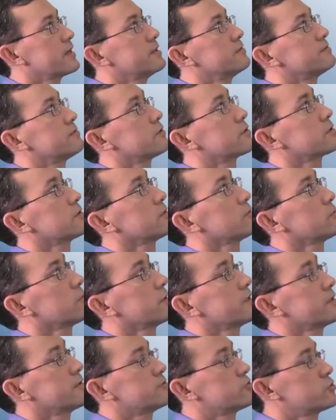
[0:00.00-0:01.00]
a
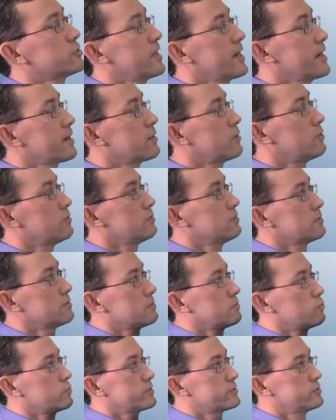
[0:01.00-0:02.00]
zircaloy channel,
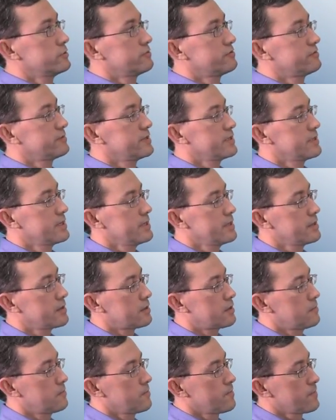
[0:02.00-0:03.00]
which you see
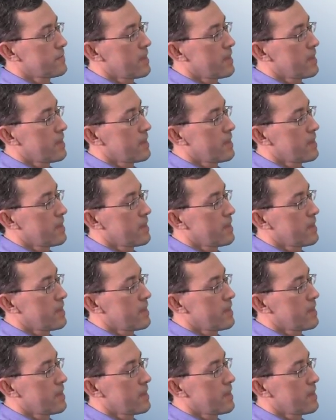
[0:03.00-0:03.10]
here.